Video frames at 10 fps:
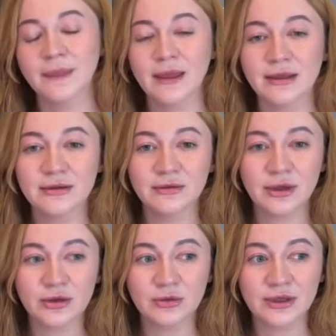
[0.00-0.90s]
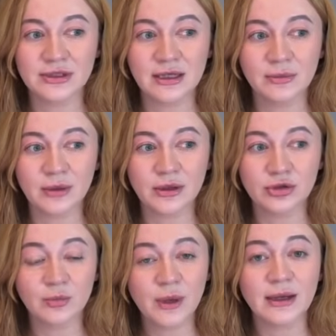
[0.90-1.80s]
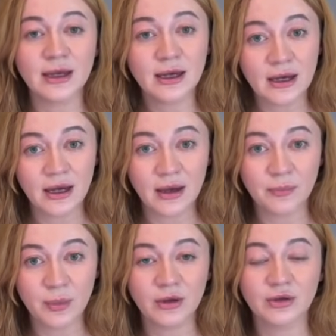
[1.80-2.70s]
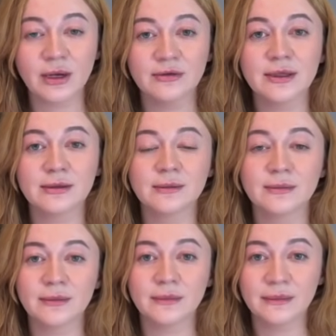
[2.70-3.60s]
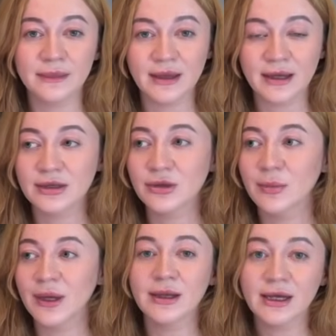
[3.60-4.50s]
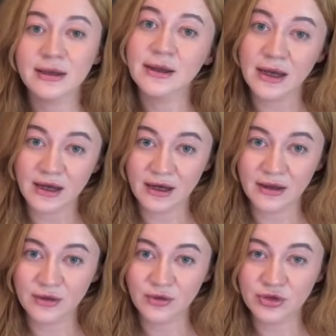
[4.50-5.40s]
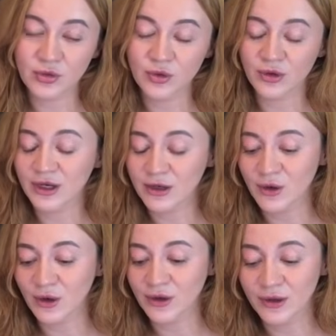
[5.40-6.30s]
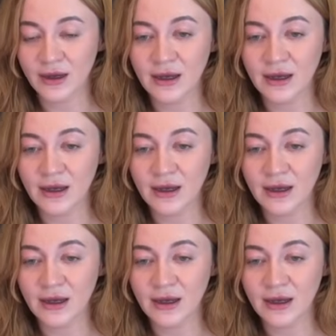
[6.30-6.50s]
It's very risky because you might get bot traffic. That is, you might get those who will click on